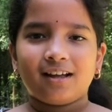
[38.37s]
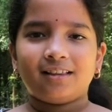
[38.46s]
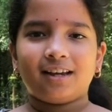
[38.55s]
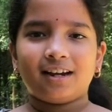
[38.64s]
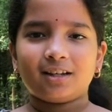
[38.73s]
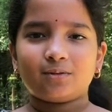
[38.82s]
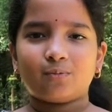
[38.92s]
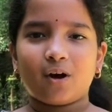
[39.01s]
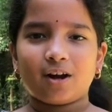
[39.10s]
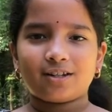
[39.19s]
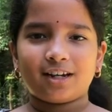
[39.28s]
Let us
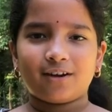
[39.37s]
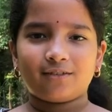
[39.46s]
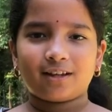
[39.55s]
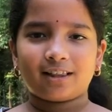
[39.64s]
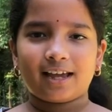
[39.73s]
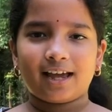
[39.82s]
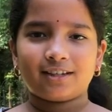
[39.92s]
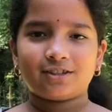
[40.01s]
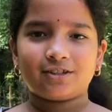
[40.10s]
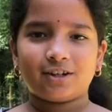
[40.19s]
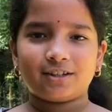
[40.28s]
watch how the class
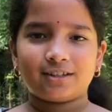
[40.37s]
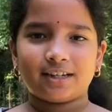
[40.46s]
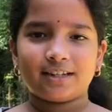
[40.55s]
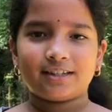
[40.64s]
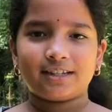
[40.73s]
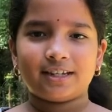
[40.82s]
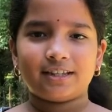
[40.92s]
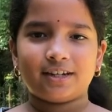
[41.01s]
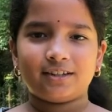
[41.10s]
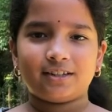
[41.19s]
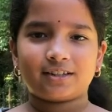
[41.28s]
starts and see
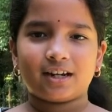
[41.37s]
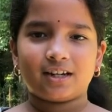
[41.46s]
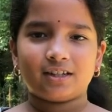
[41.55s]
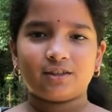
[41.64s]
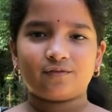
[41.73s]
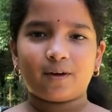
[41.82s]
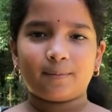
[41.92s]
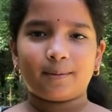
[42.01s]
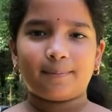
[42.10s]
their discussions from the